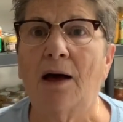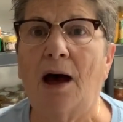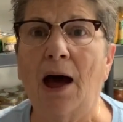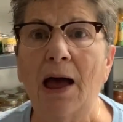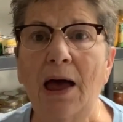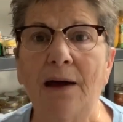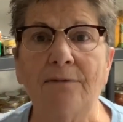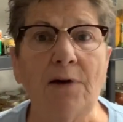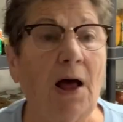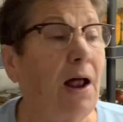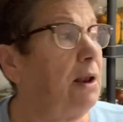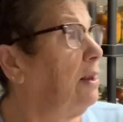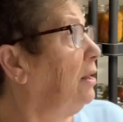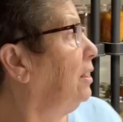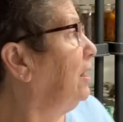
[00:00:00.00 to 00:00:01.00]
I have a
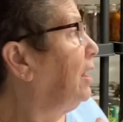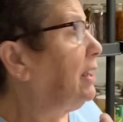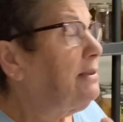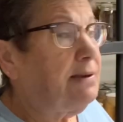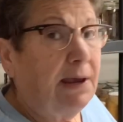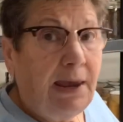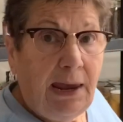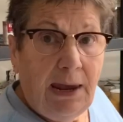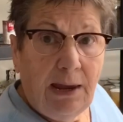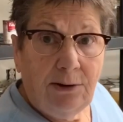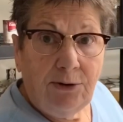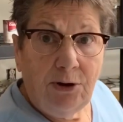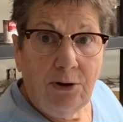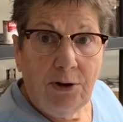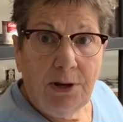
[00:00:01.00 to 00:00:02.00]
lot of
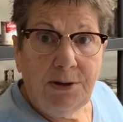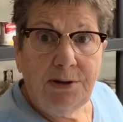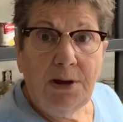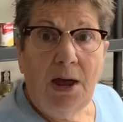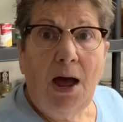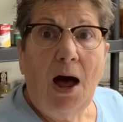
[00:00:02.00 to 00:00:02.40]
canned goods.